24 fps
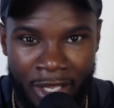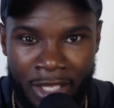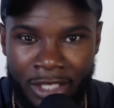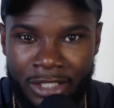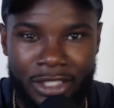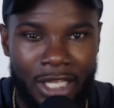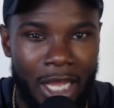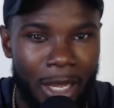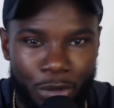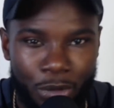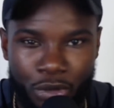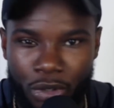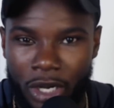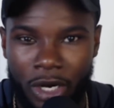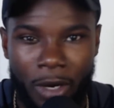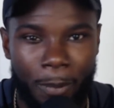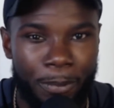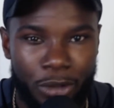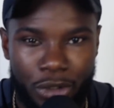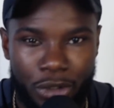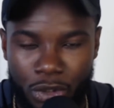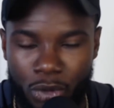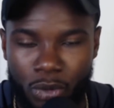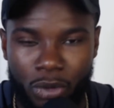stop trying to
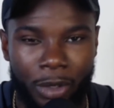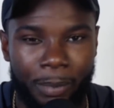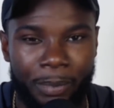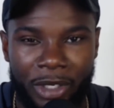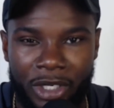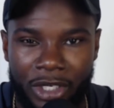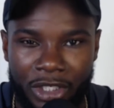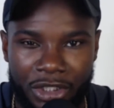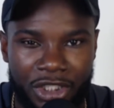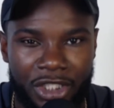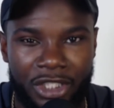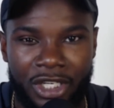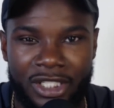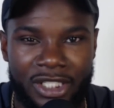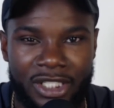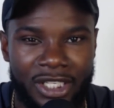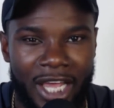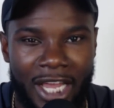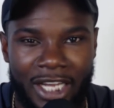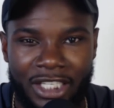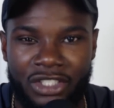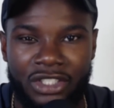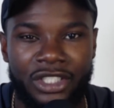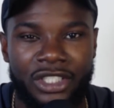pursue her because she doesn't
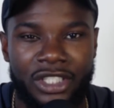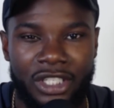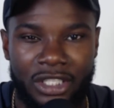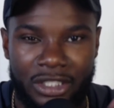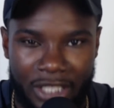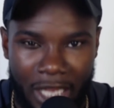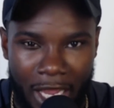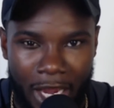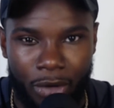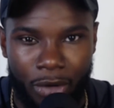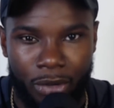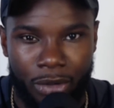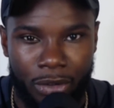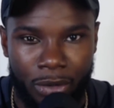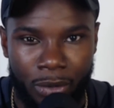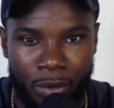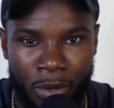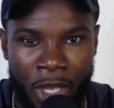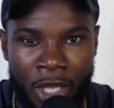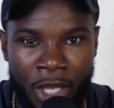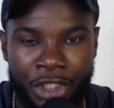actually desire you.